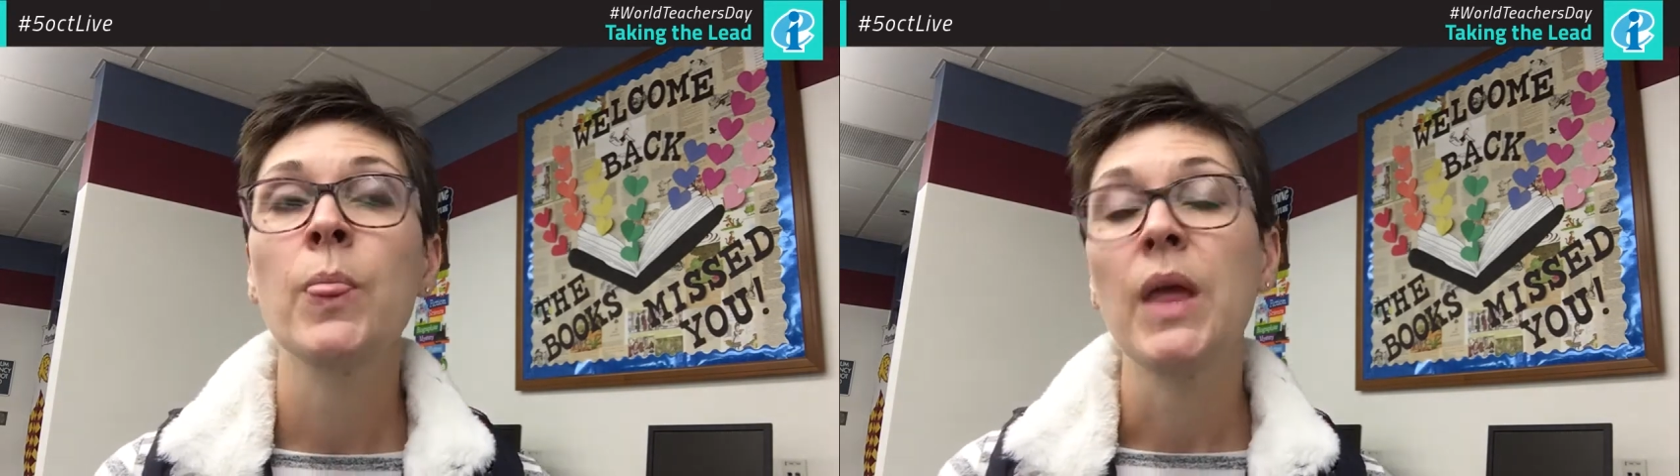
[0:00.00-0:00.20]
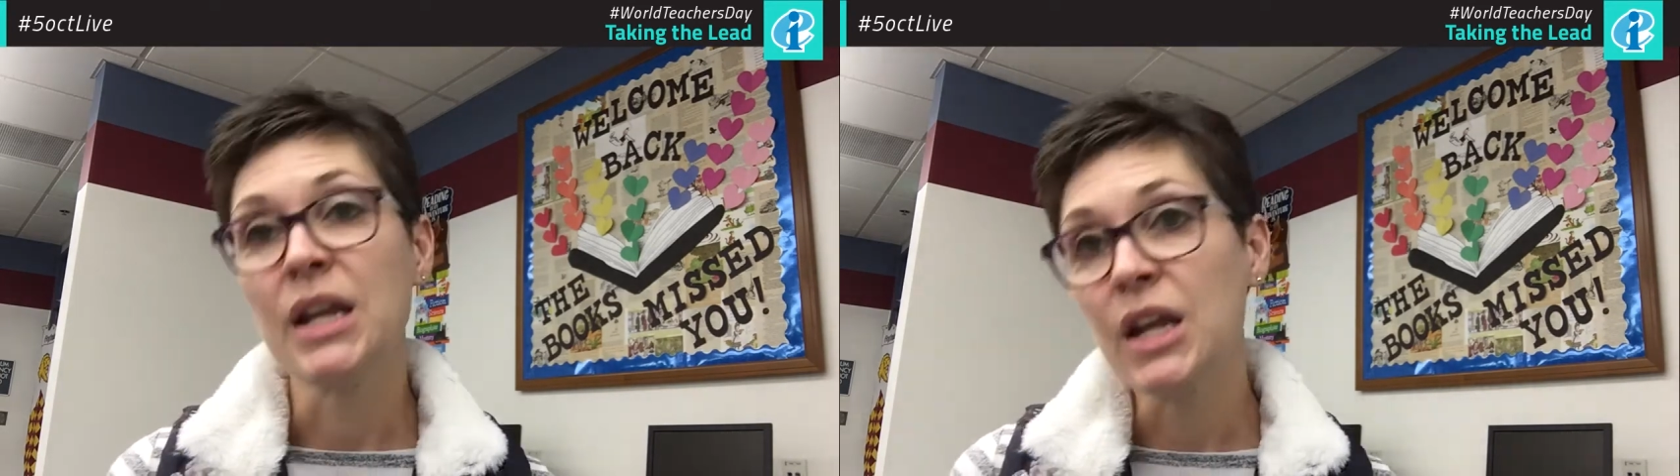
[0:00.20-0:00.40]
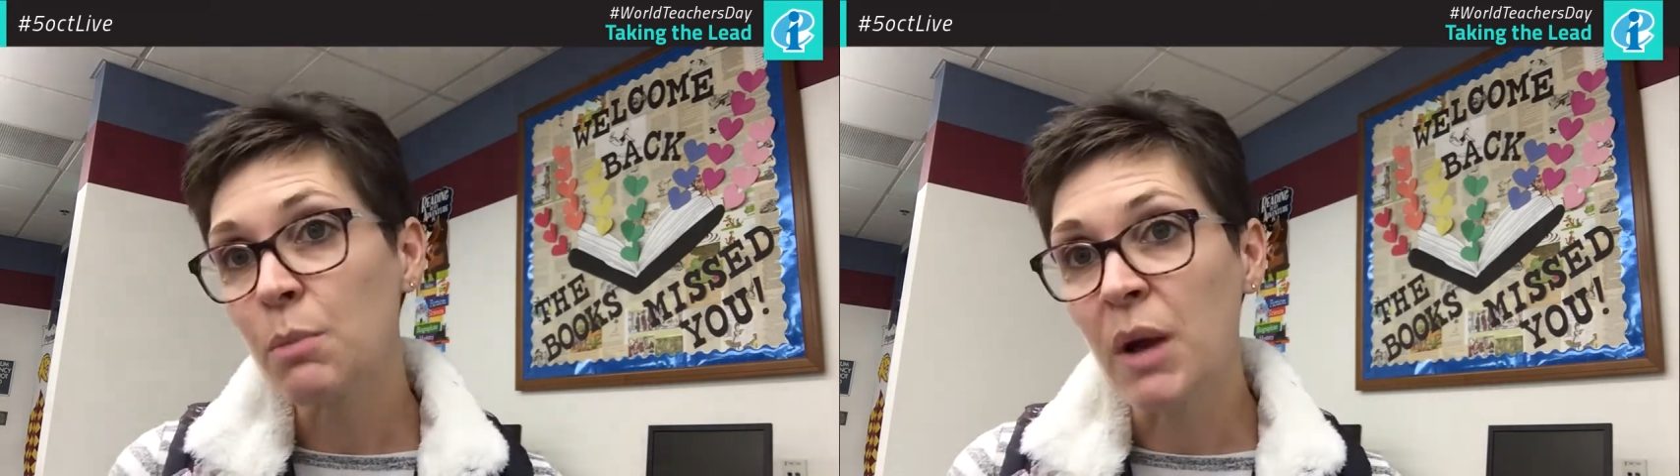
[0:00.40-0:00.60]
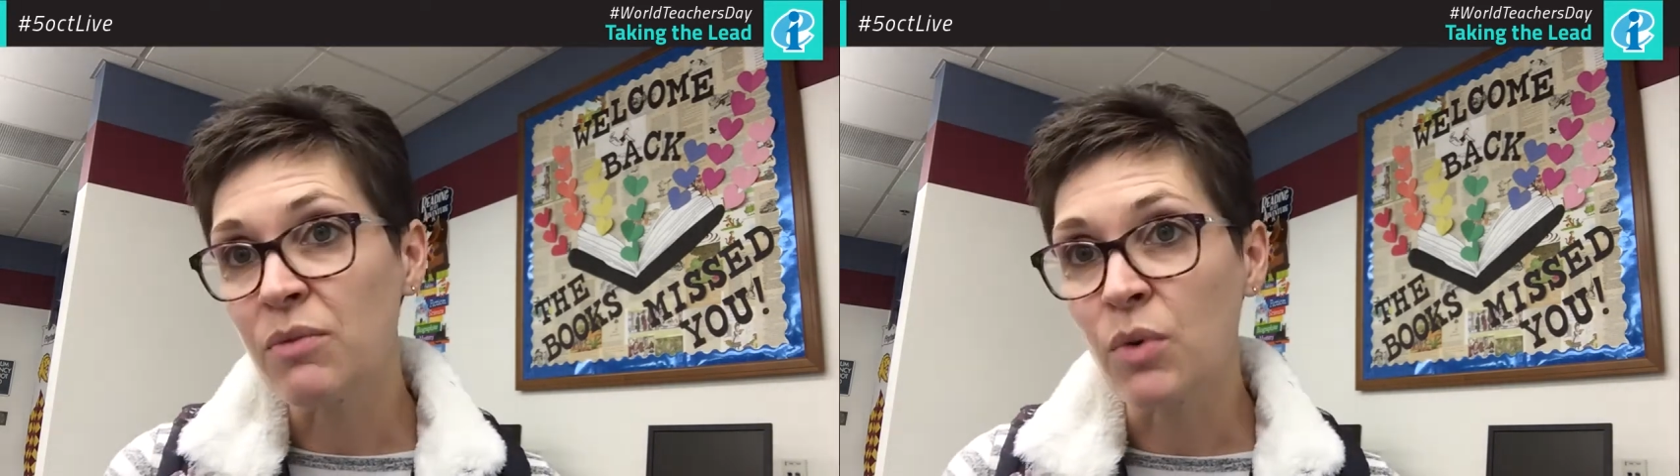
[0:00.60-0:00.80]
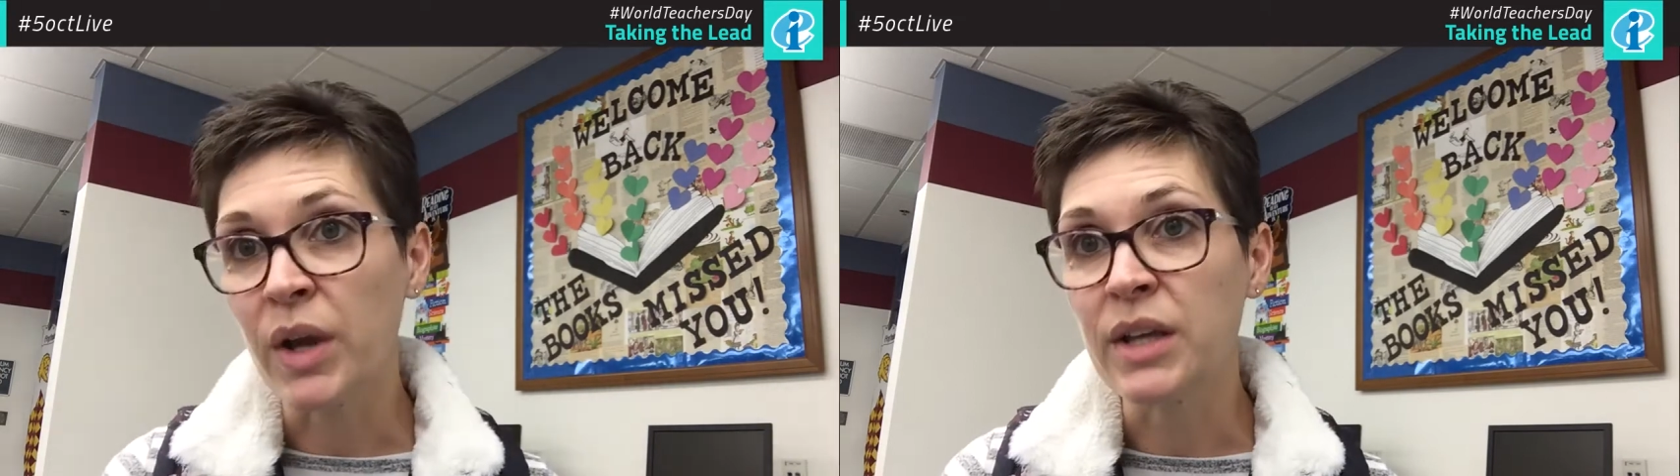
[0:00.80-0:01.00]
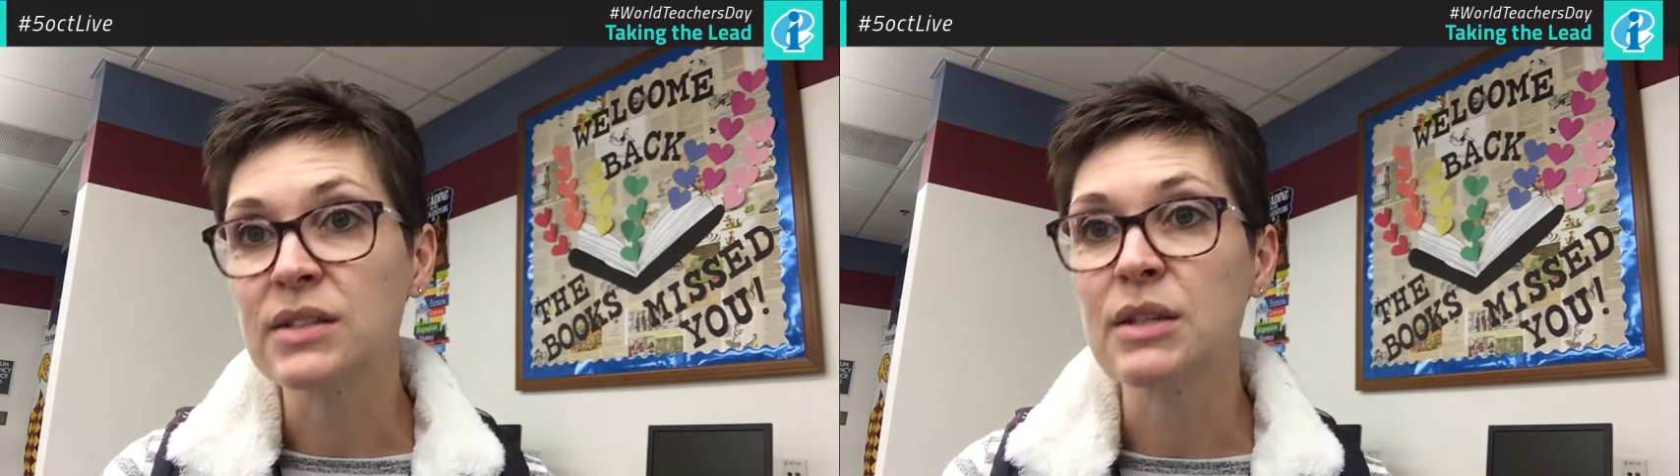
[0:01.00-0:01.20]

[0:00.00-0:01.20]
and hear my voice.